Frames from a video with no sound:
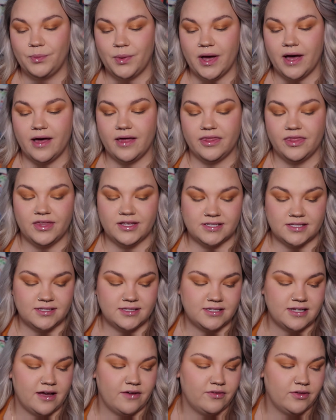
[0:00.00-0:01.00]
But this
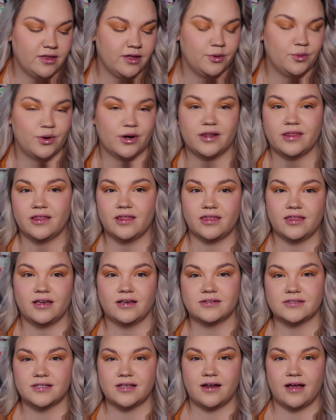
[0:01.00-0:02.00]
is definitely one of the
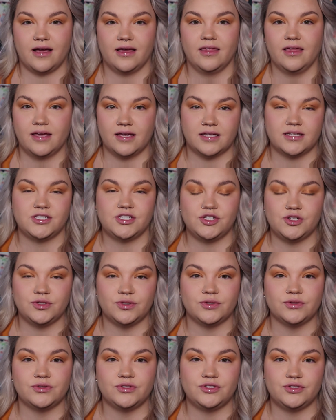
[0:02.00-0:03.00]
things that I like
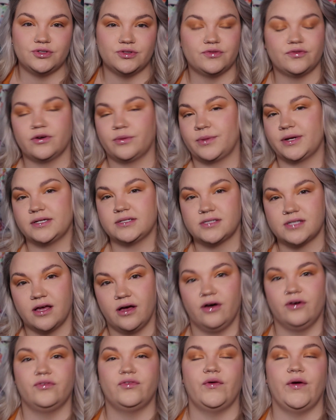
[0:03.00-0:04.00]
to do for
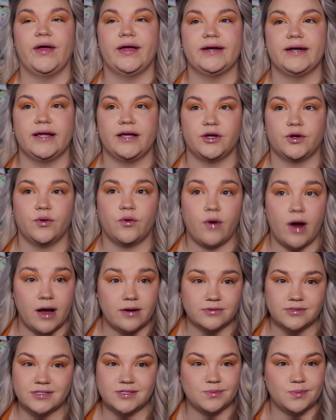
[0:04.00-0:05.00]
myself, and it
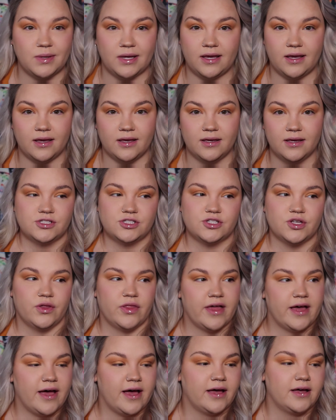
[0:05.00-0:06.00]
grounds me so
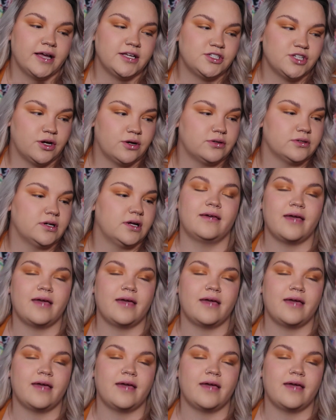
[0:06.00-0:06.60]
that I don't